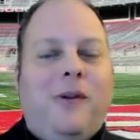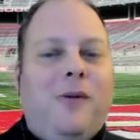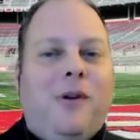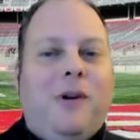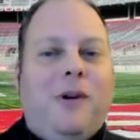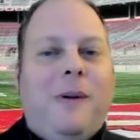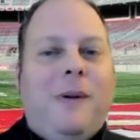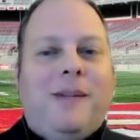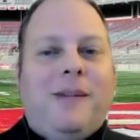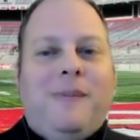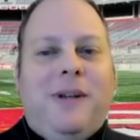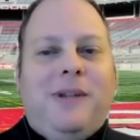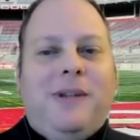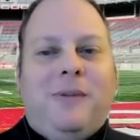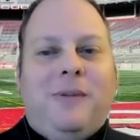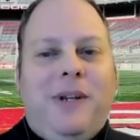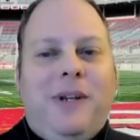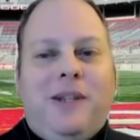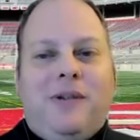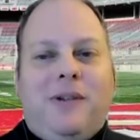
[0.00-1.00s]
quarterback
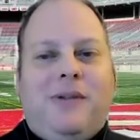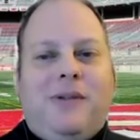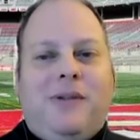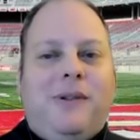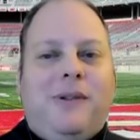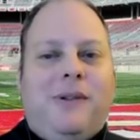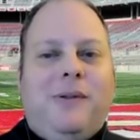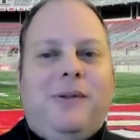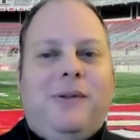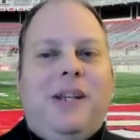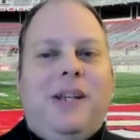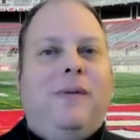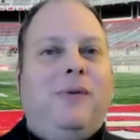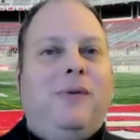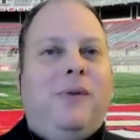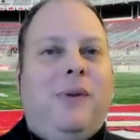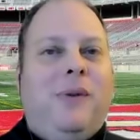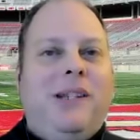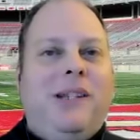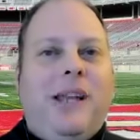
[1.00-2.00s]
spencer petras was 13 of
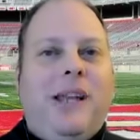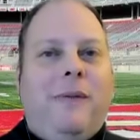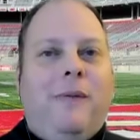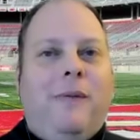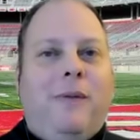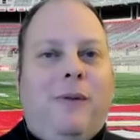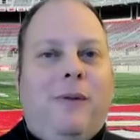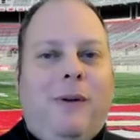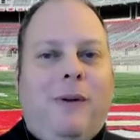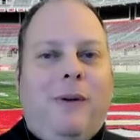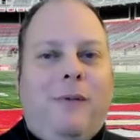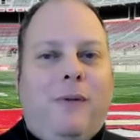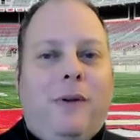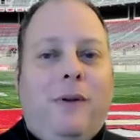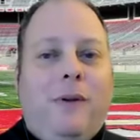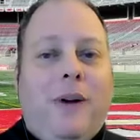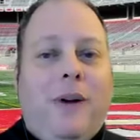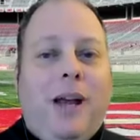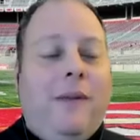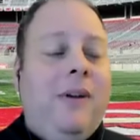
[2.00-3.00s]
27 for
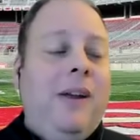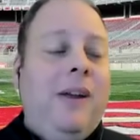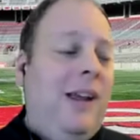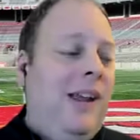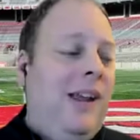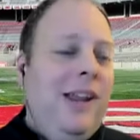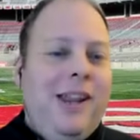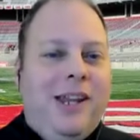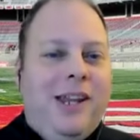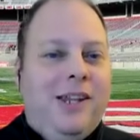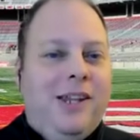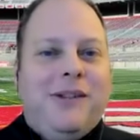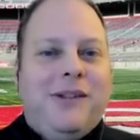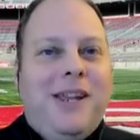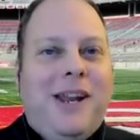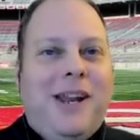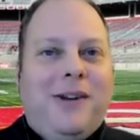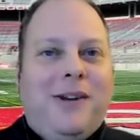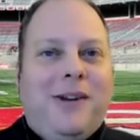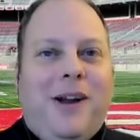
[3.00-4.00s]
145 this is
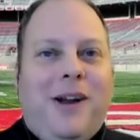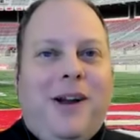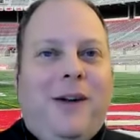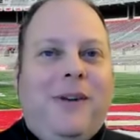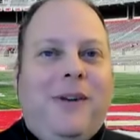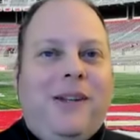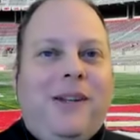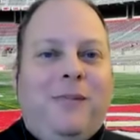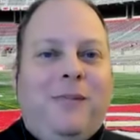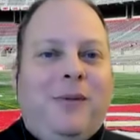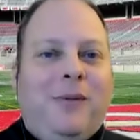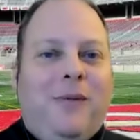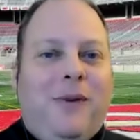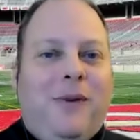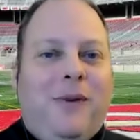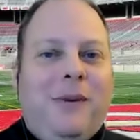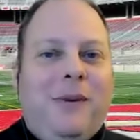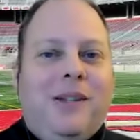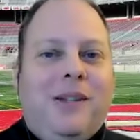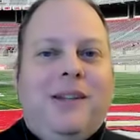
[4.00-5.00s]
not a good offensive
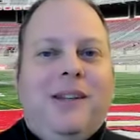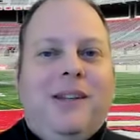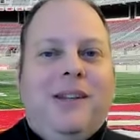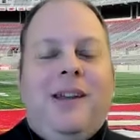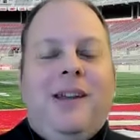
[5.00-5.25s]
performance